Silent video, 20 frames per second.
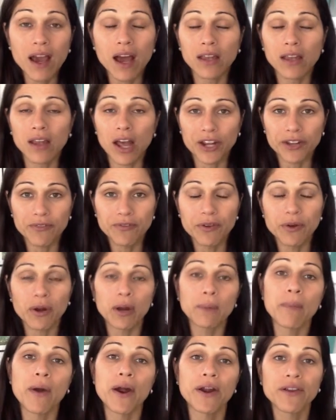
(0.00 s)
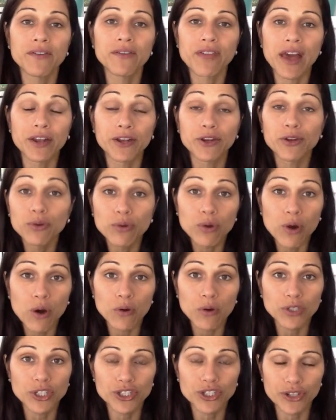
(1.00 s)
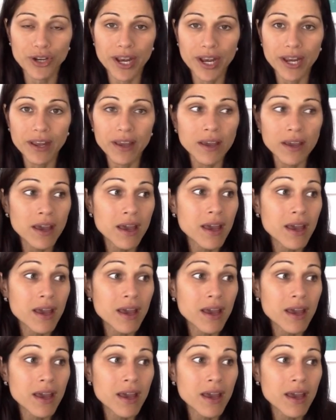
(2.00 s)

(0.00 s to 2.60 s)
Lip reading: A lot of you are part of that new coach training.